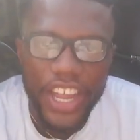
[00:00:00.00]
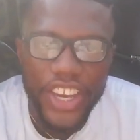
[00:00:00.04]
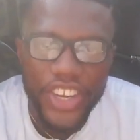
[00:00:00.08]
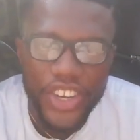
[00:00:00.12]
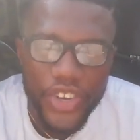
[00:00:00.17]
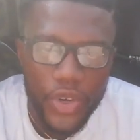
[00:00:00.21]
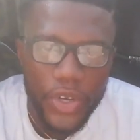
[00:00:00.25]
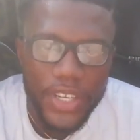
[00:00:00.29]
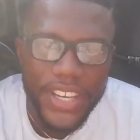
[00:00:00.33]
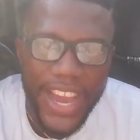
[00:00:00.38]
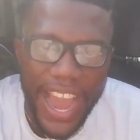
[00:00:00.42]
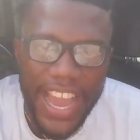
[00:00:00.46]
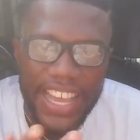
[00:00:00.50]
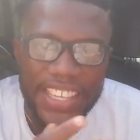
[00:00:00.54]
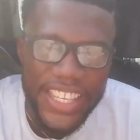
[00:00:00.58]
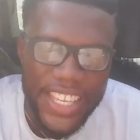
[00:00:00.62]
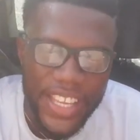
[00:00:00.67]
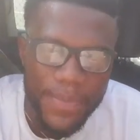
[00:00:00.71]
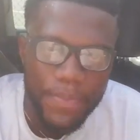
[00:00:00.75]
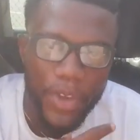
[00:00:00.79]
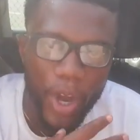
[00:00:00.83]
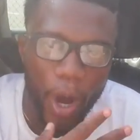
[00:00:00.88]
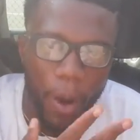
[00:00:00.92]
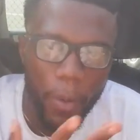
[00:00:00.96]
new
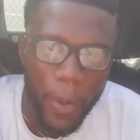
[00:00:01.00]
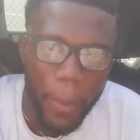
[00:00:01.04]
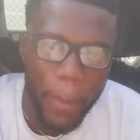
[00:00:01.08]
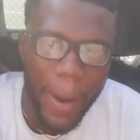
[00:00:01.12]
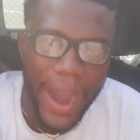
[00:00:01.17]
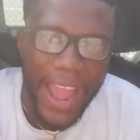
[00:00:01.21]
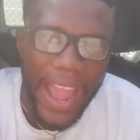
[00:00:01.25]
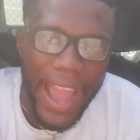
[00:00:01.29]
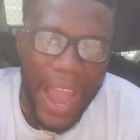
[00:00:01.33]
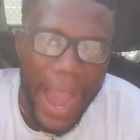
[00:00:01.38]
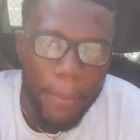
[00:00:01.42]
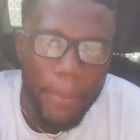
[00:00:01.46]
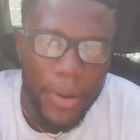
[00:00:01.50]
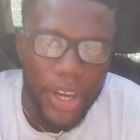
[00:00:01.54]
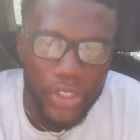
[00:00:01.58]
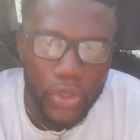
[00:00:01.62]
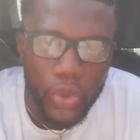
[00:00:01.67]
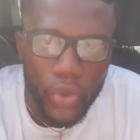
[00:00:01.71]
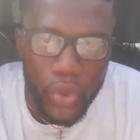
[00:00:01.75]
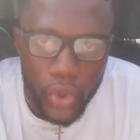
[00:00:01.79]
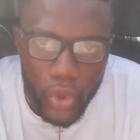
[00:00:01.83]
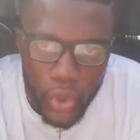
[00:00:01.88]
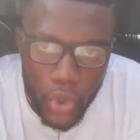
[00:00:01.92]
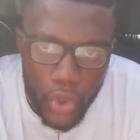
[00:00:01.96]
guys live your mobile Ahmed
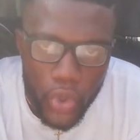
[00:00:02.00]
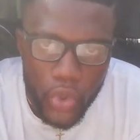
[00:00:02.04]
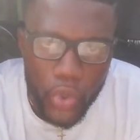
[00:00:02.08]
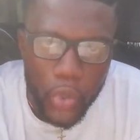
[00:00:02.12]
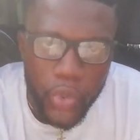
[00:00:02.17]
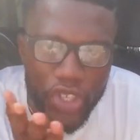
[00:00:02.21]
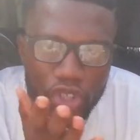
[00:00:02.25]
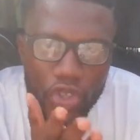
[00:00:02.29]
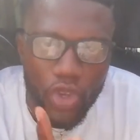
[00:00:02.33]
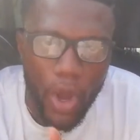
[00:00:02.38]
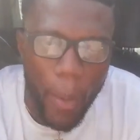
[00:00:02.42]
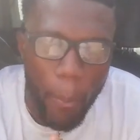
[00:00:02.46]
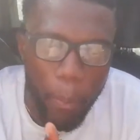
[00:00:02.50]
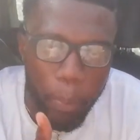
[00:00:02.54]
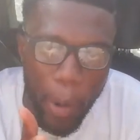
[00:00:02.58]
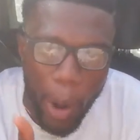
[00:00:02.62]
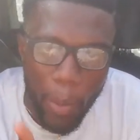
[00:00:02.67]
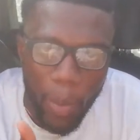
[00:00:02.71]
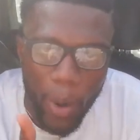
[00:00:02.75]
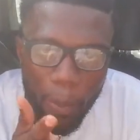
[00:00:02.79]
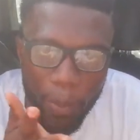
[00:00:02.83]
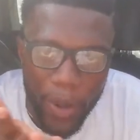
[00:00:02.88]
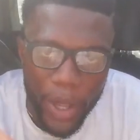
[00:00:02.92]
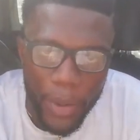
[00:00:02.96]
Kudus wisdom
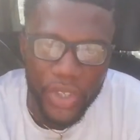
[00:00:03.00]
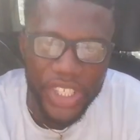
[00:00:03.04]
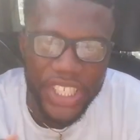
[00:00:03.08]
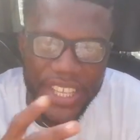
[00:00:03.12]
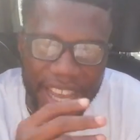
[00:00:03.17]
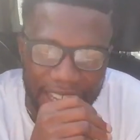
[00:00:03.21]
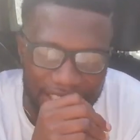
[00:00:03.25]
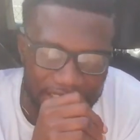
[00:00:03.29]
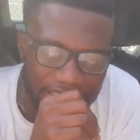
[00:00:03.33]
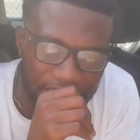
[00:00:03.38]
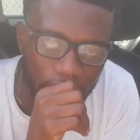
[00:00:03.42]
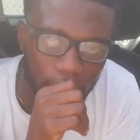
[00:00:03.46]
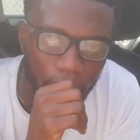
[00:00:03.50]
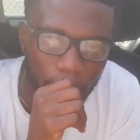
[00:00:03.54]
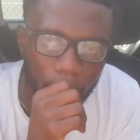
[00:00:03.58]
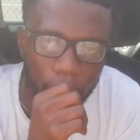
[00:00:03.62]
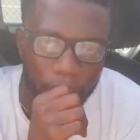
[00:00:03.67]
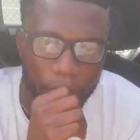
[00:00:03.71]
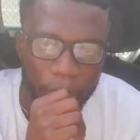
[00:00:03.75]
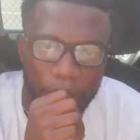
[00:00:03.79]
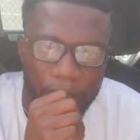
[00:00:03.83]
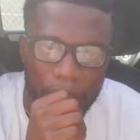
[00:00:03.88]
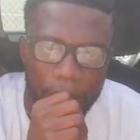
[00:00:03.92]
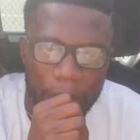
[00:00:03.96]
promo be money at no
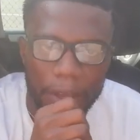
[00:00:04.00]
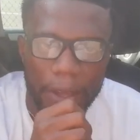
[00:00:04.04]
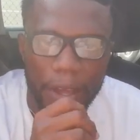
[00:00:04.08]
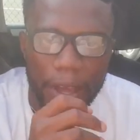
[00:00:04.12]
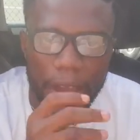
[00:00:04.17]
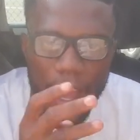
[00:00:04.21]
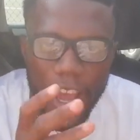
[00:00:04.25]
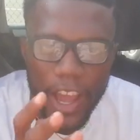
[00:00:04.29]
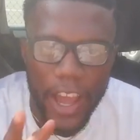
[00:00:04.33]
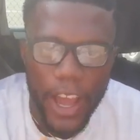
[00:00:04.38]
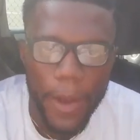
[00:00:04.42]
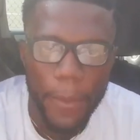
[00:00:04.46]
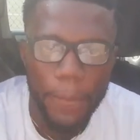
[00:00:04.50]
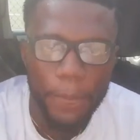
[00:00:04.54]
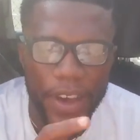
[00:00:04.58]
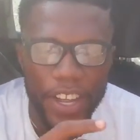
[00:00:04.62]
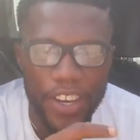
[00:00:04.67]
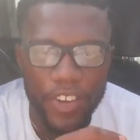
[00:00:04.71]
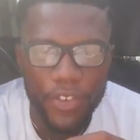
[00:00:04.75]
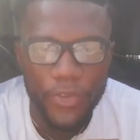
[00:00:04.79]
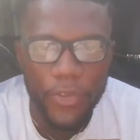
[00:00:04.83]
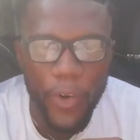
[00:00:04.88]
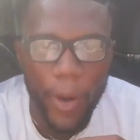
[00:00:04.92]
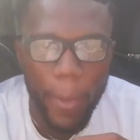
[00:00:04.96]

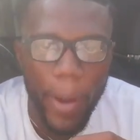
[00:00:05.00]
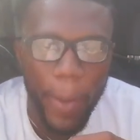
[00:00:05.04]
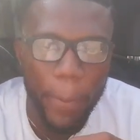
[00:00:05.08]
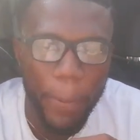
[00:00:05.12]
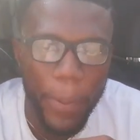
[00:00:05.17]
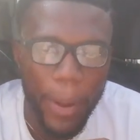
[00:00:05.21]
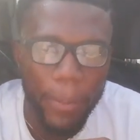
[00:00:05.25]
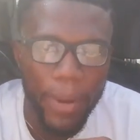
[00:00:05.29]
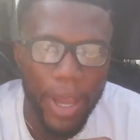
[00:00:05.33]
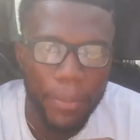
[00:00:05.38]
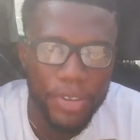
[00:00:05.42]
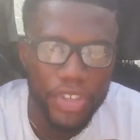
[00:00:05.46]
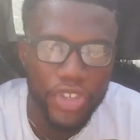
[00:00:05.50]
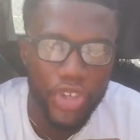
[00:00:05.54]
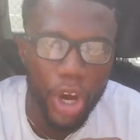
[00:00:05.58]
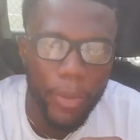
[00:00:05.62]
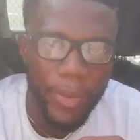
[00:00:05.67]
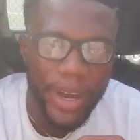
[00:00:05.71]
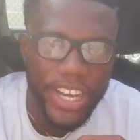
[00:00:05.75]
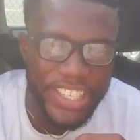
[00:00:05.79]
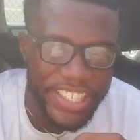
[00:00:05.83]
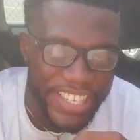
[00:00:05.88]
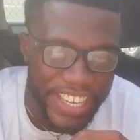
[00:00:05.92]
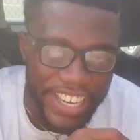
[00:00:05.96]
empenfo be pe be bi
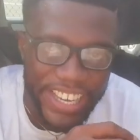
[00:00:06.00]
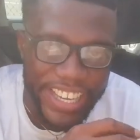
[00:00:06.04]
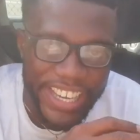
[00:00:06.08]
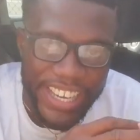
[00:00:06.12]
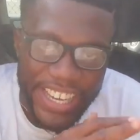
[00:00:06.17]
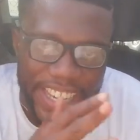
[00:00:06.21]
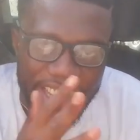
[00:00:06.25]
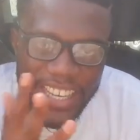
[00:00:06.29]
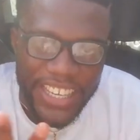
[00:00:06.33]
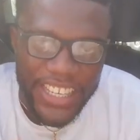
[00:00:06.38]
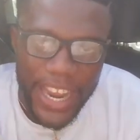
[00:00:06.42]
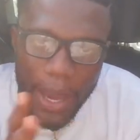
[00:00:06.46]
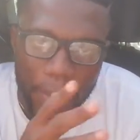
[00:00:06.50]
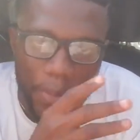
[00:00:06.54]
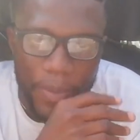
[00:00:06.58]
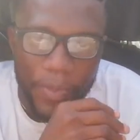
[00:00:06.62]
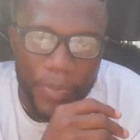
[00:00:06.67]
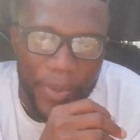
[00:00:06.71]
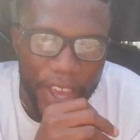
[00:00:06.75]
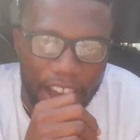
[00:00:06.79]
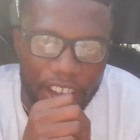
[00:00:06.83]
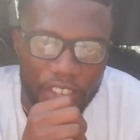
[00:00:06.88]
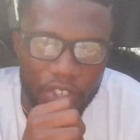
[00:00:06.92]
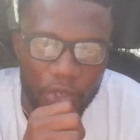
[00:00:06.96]
dio ma se na
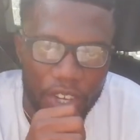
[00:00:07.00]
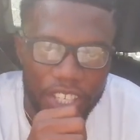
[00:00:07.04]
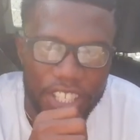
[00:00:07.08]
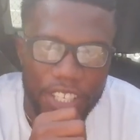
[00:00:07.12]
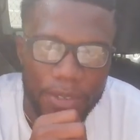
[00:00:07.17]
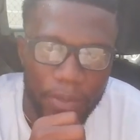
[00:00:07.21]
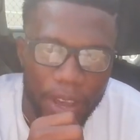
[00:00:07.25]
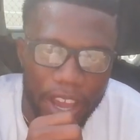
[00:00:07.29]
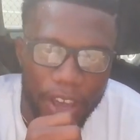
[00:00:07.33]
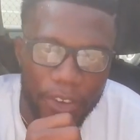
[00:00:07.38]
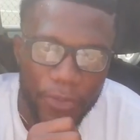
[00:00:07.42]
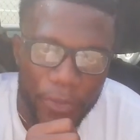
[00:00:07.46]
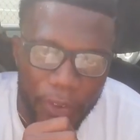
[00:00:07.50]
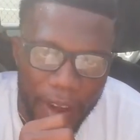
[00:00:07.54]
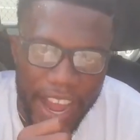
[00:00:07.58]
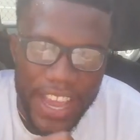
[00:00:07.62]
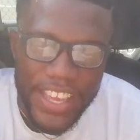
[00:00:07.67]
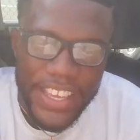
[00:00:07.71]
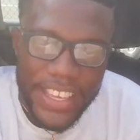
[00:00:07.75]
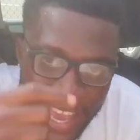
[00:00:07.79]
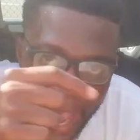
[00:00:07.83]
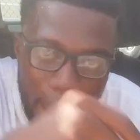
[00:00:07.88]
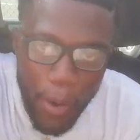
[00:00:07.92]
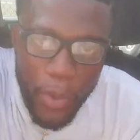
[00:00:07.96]
bibia so at me
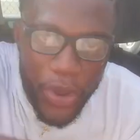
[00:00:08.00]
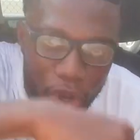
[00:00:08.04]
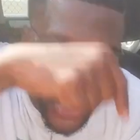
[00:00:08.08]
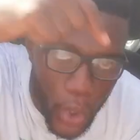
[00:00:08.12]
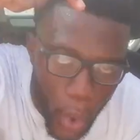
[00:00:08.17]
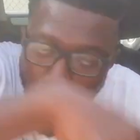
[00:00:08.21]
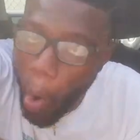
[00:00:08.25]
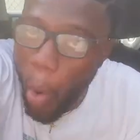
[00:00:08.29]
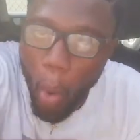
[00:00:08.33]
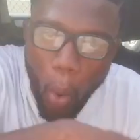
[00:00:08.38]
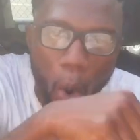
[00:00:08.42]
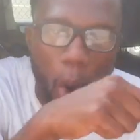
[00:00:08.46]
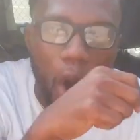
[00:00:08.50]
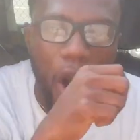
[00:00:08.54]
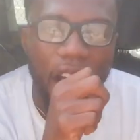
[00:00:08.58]
fine here we go